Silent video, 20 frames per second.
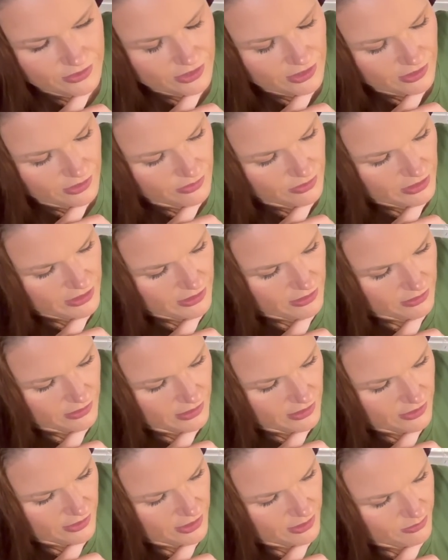I agree.
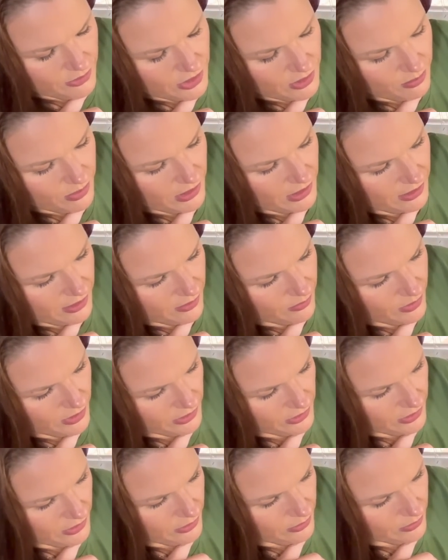It seems to be that way,
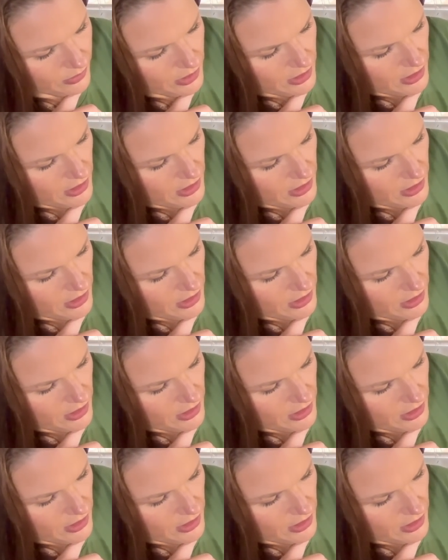too.